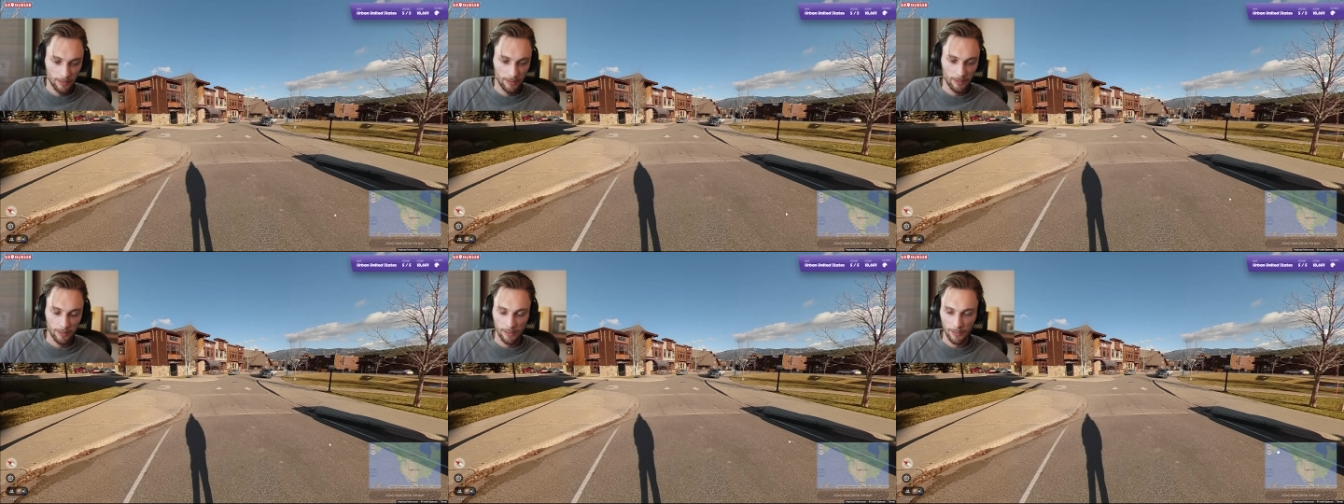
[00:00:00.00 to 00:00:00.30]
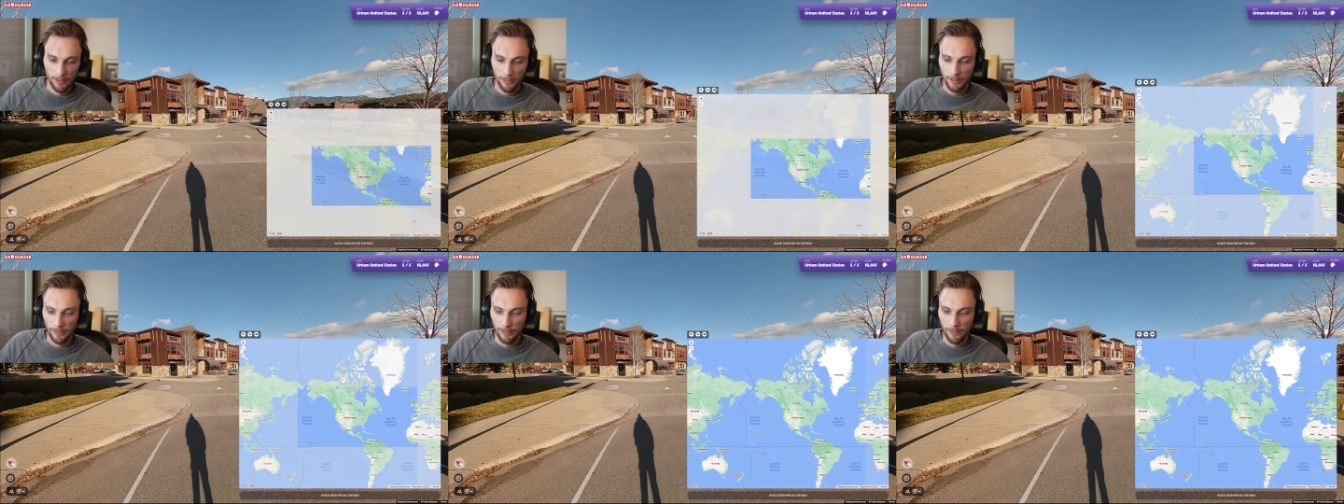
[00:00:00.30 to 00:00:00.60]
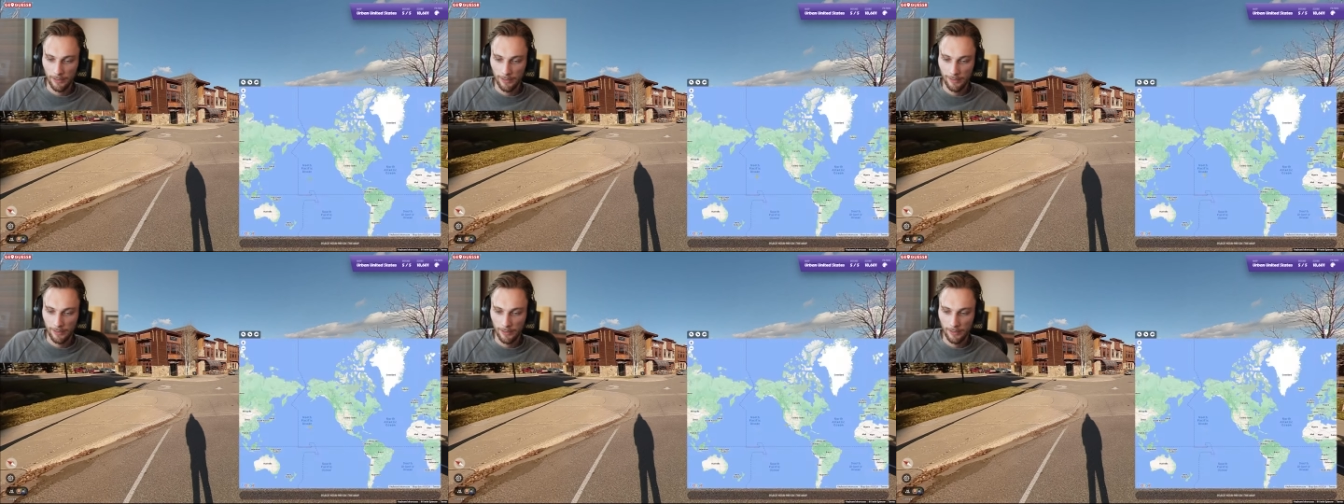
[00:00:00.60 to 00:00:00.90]
Uh,
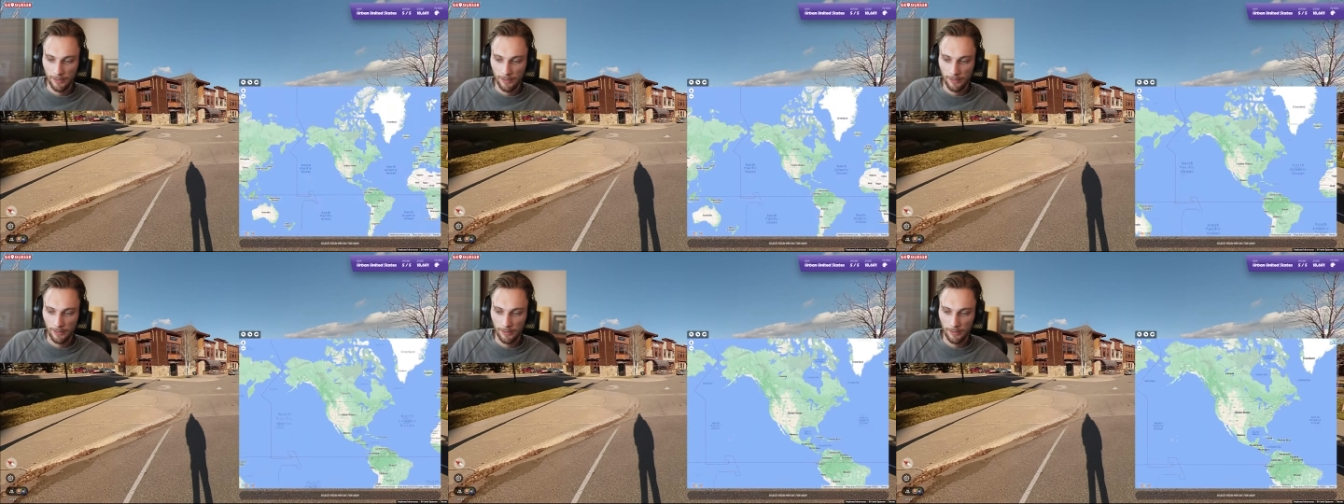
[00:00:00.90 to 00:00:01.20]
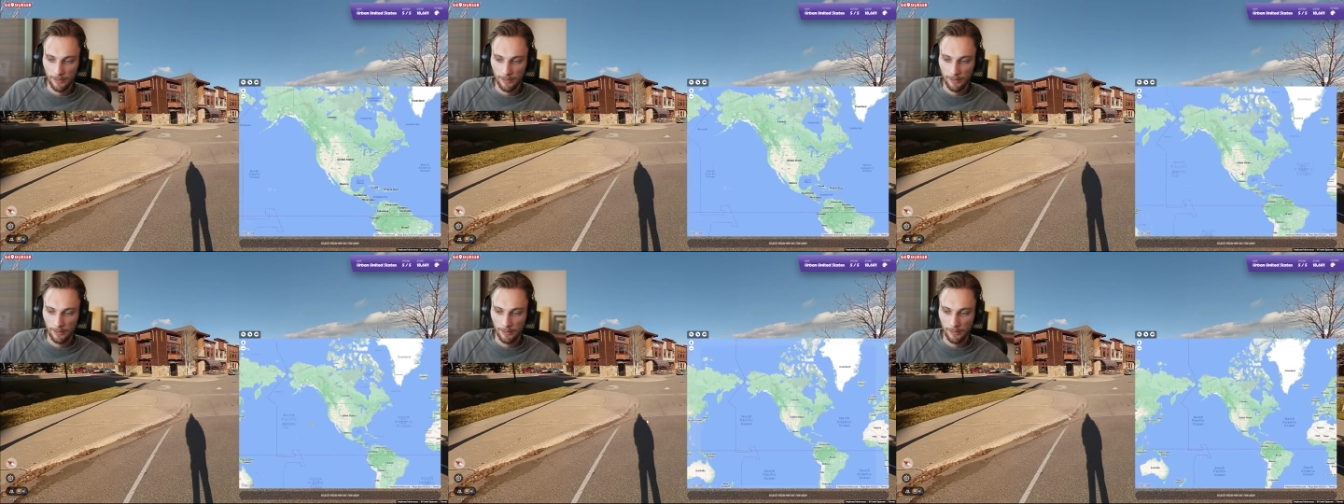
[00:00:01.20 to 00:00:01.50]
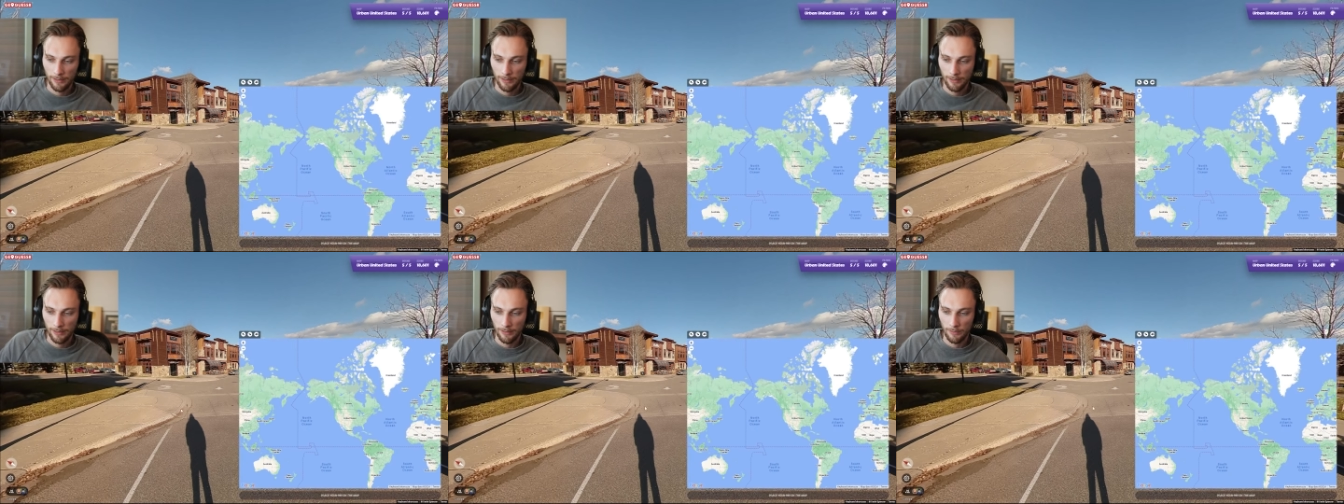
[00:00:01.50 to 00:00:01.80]

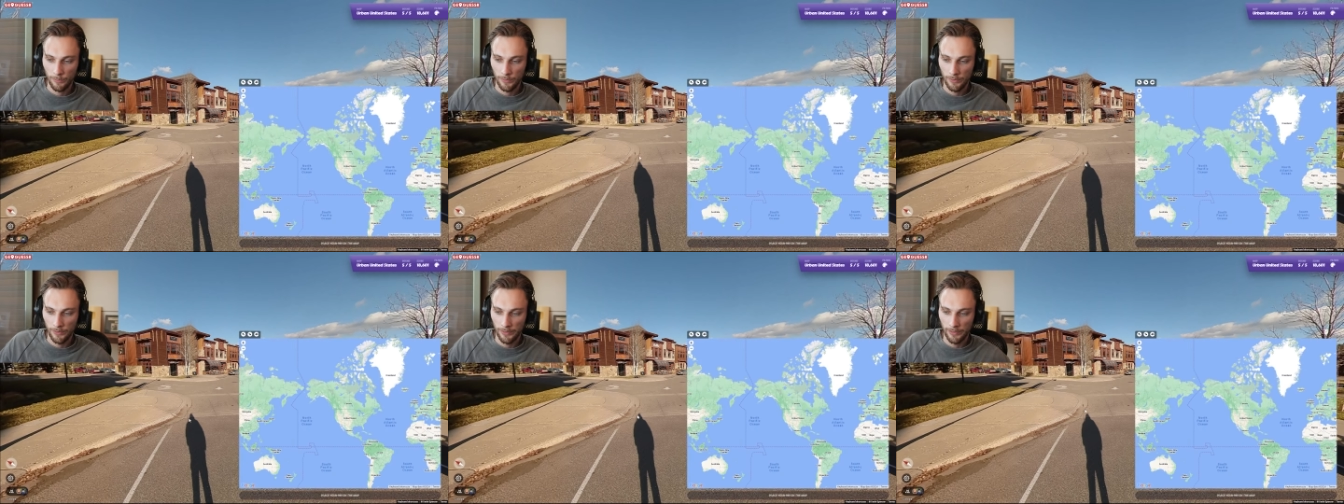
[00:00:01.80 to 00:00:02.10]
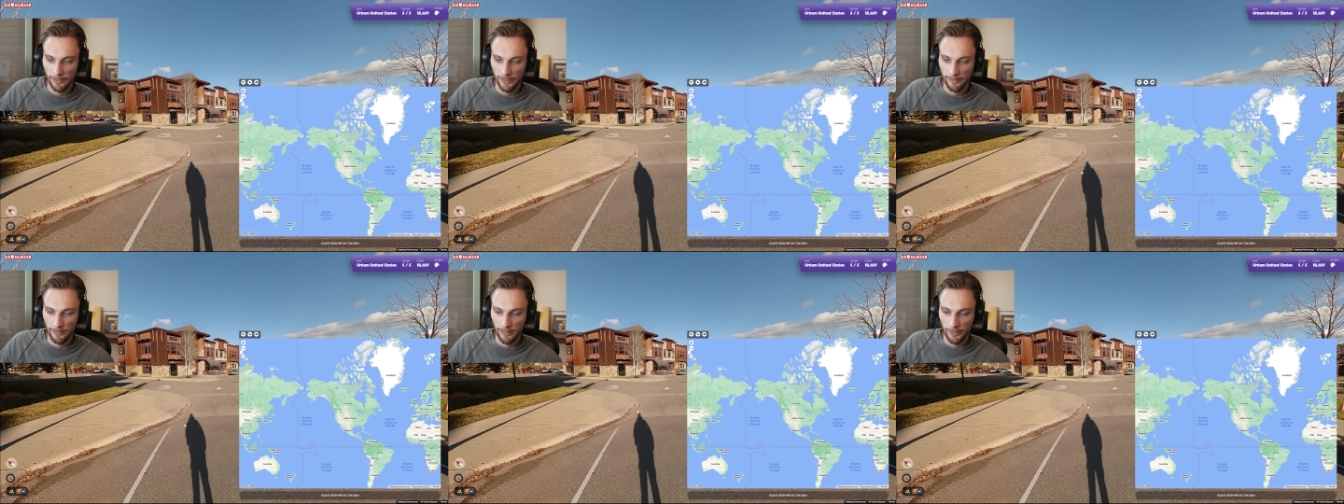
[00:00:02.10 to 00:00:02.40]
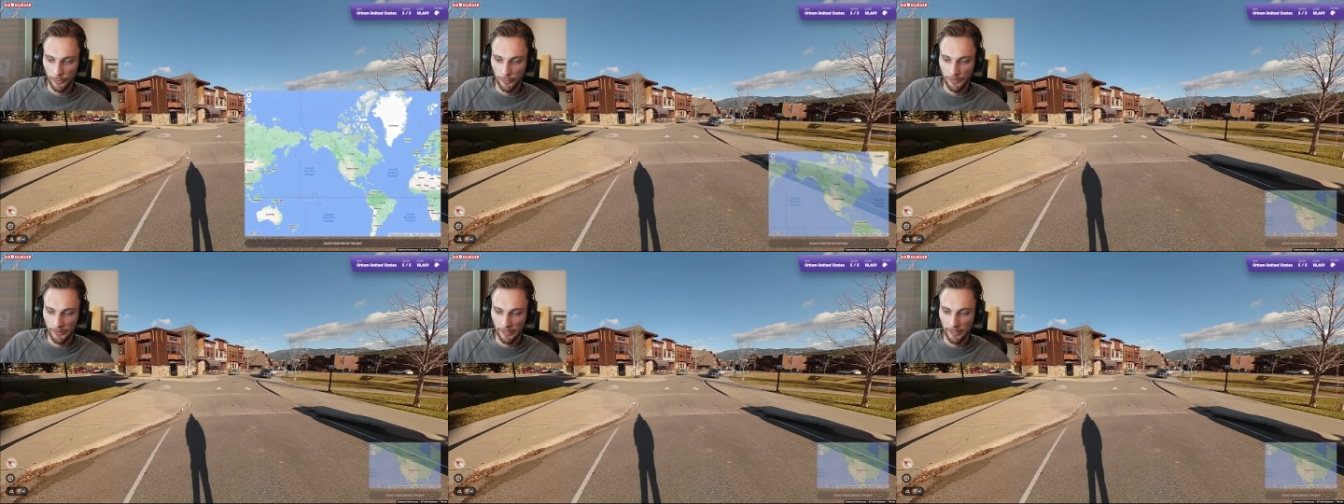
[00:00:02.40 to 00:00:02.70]
was this guy's like
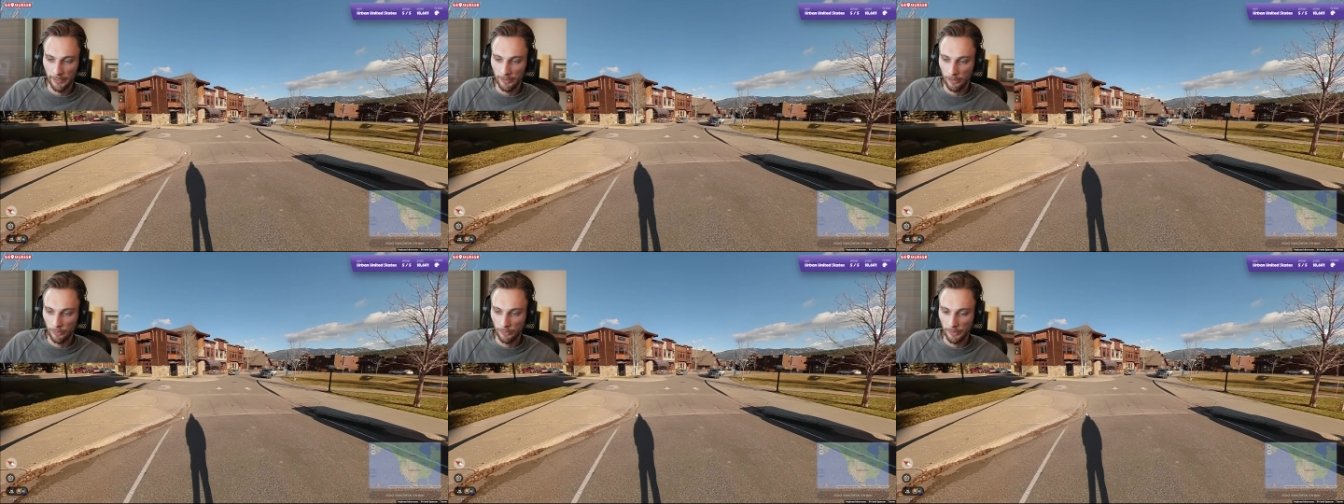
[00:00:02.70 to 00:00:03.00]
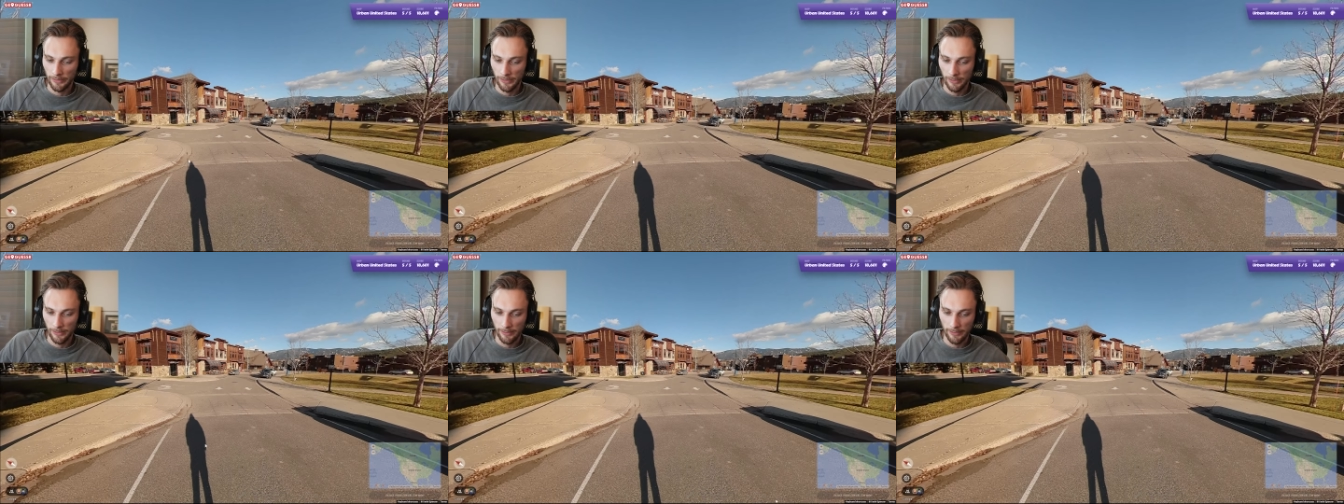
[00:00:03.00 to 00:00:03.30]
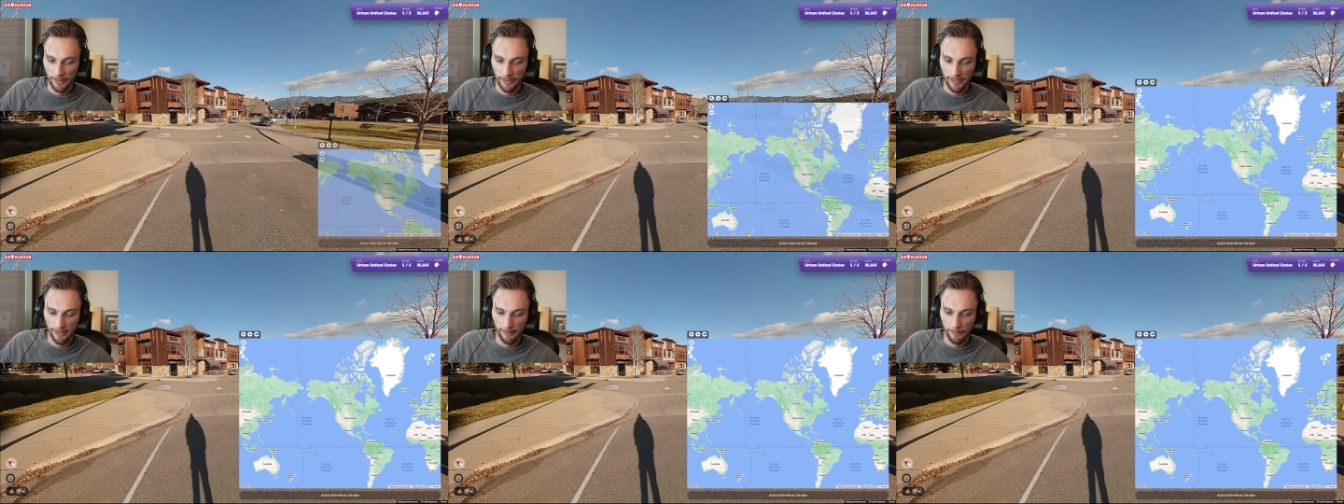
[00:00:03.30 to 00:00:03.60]
using an Insta 360
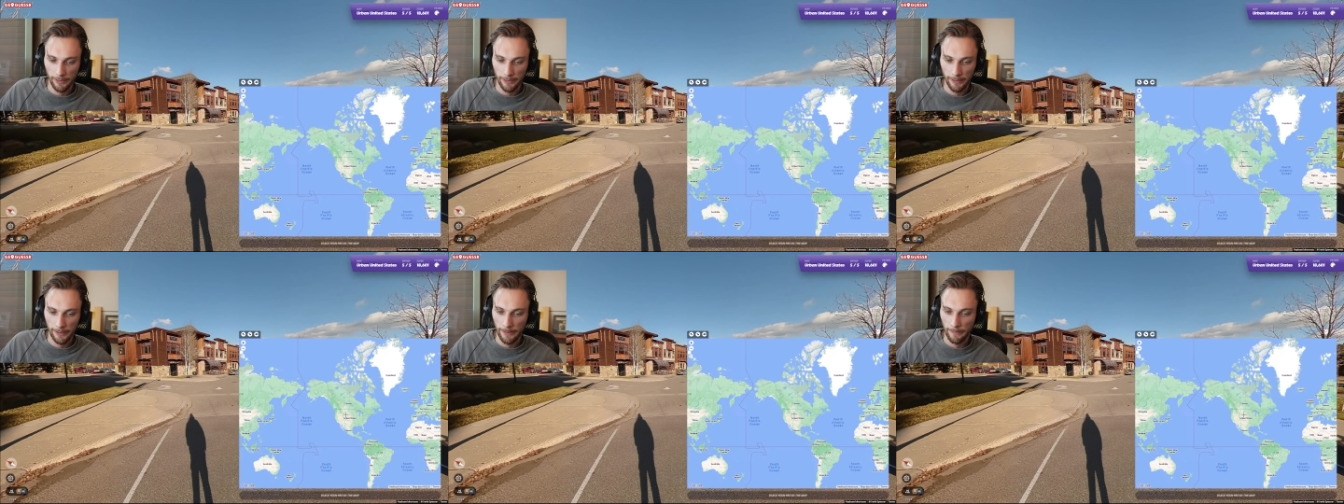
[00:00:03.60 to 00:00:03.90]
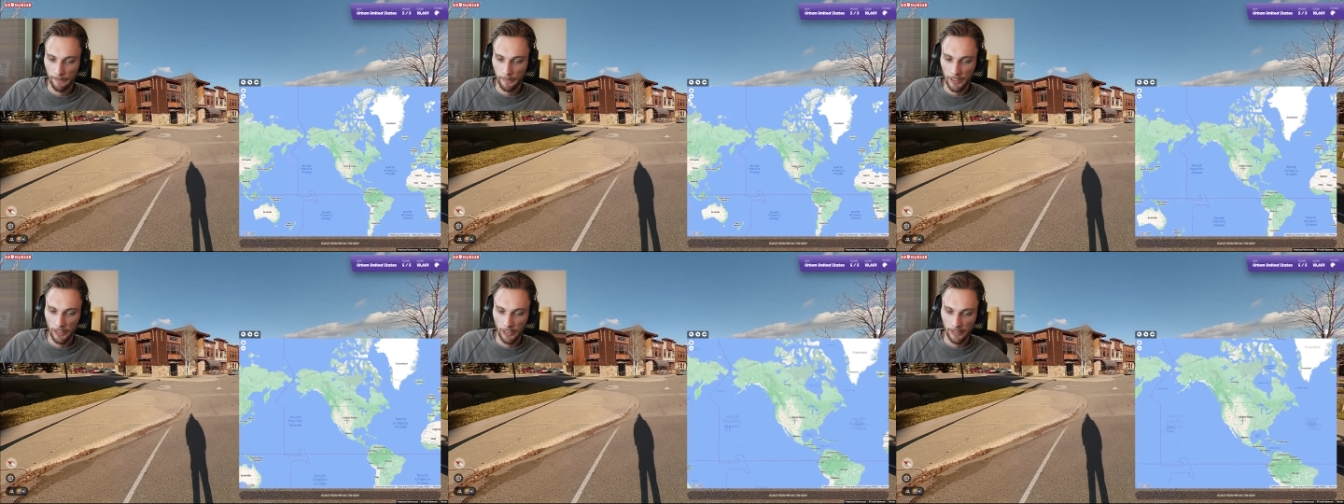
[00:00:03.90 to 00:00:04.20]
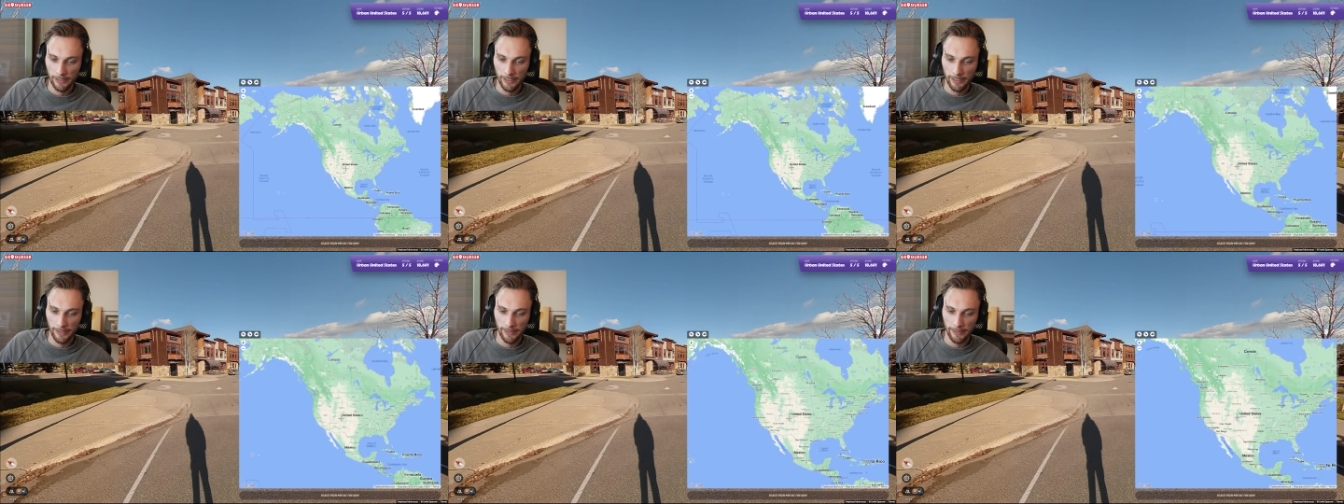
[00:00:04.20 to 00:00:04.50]
camera here? It looks
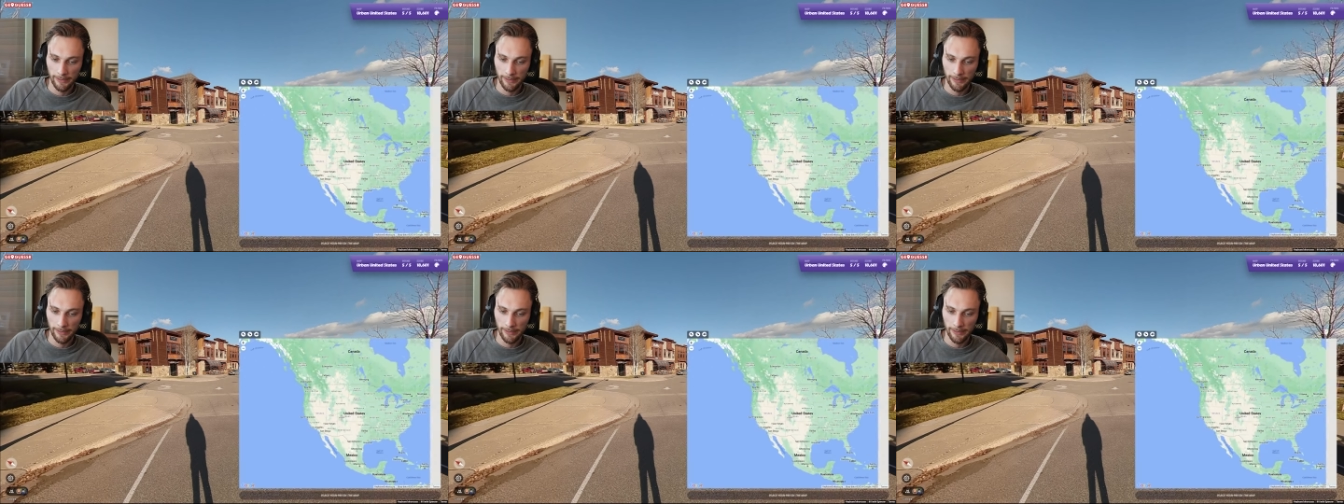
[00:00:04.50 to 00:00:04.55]
like he's